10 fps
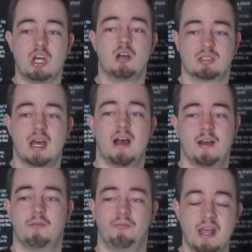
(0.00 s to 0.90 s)
dogs
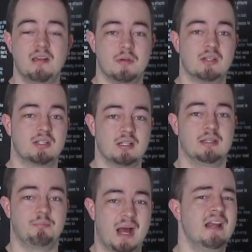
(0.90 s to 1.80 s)
are
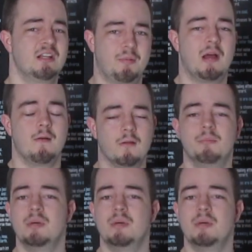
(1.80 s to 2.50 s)
famously banned by all